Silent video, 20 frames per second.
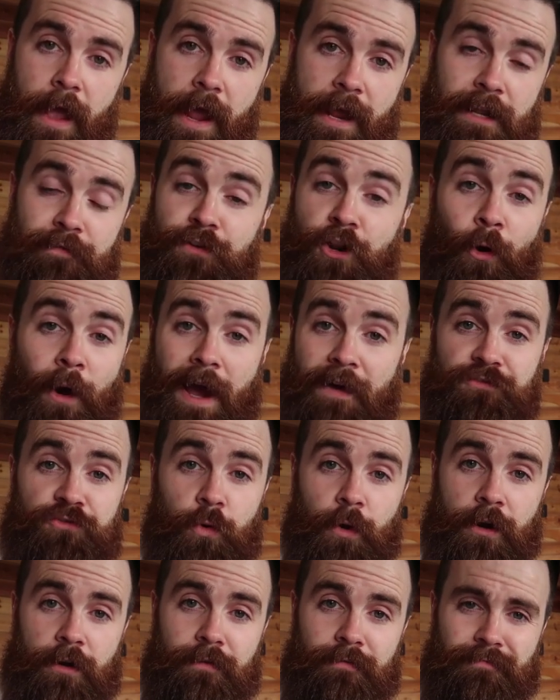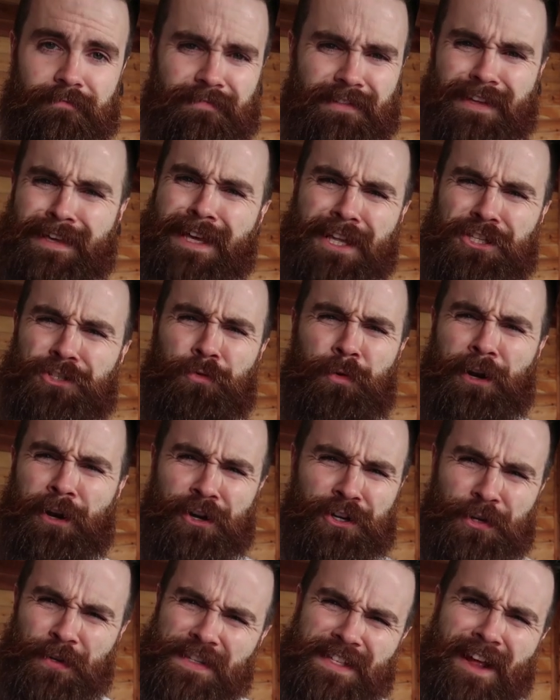and if you don't have Twitter, get
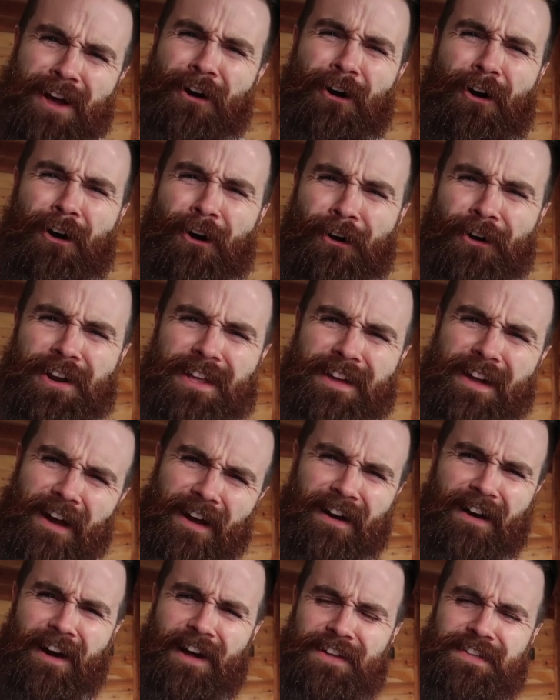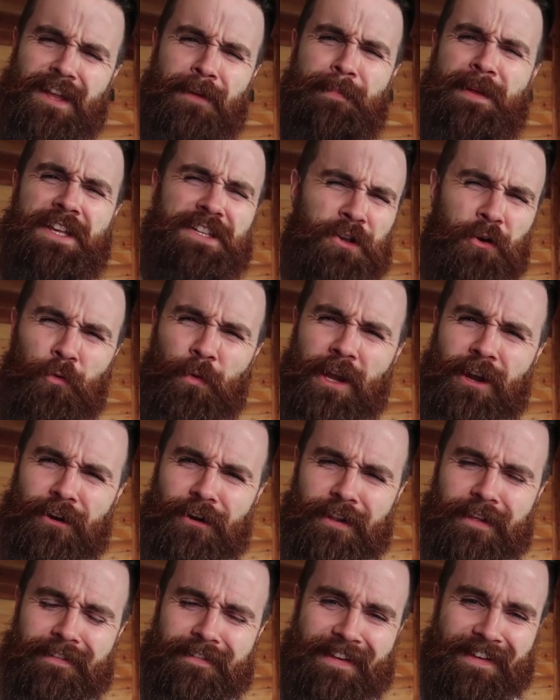Twitter, dude. It's not hard. God, stop being so
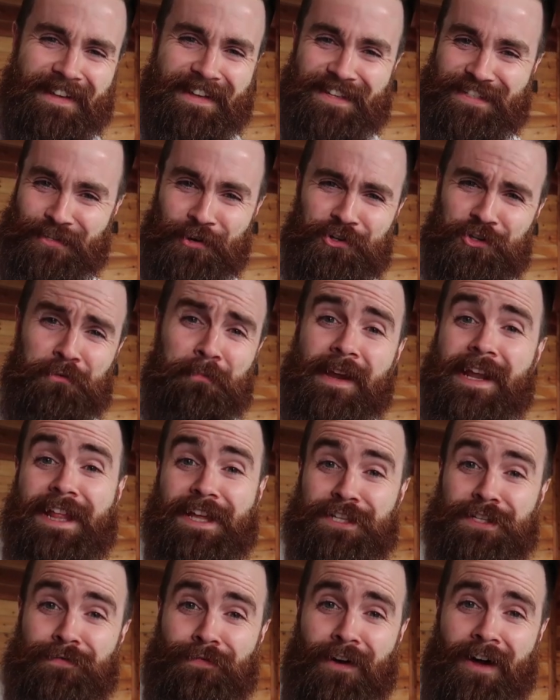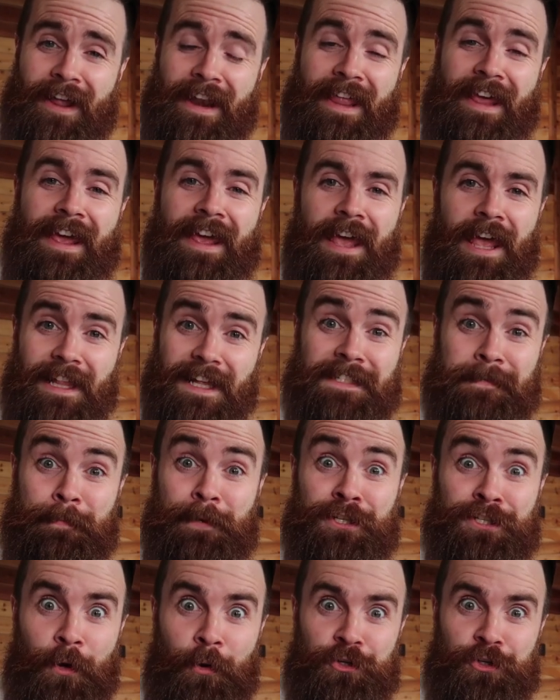weird. Social media is fun. Let's
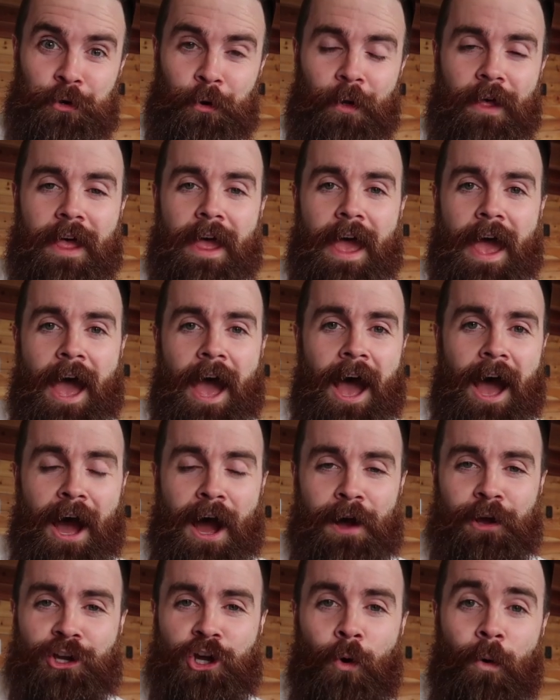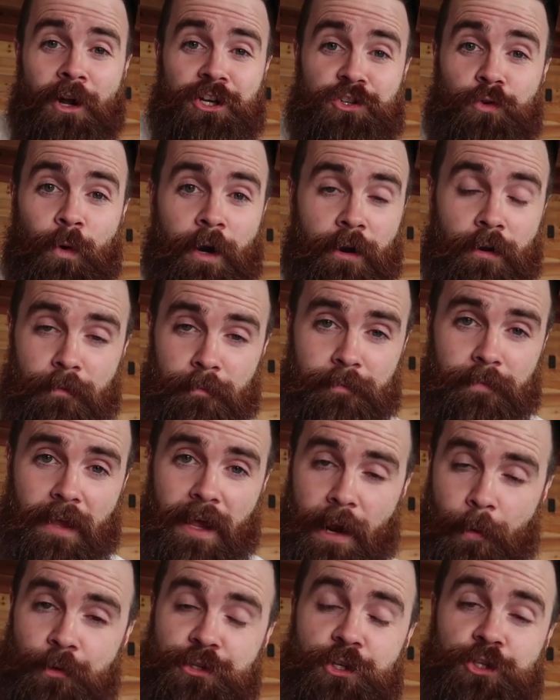be social. Go on Twitter,
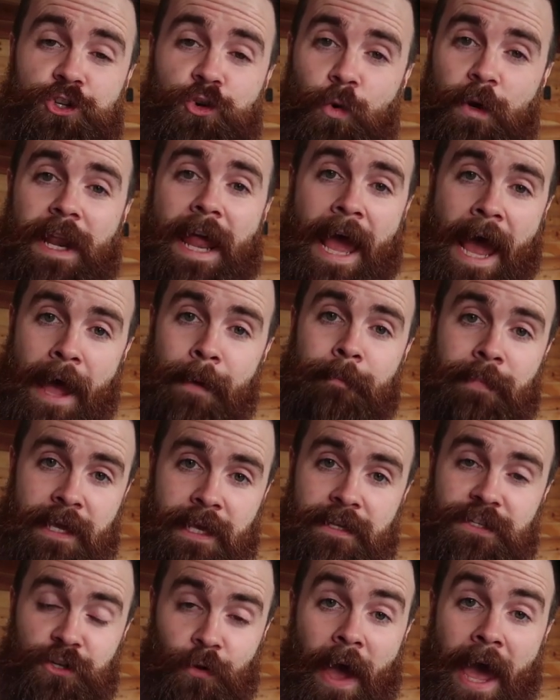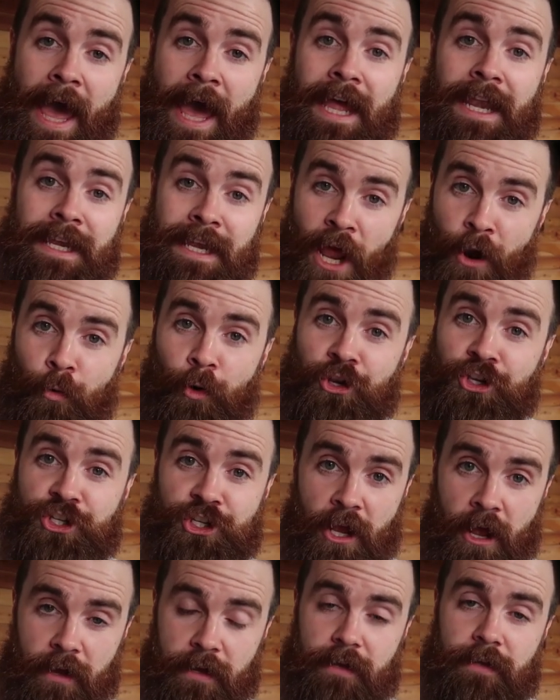and I want you to tweet at me, so at
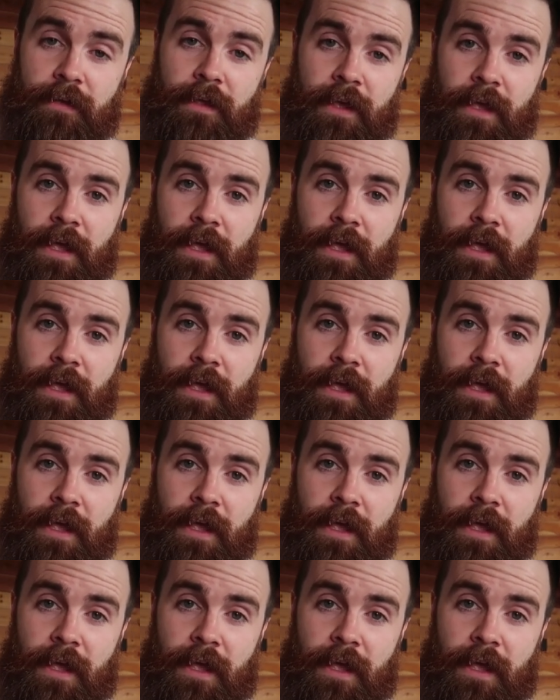NetworkChuck,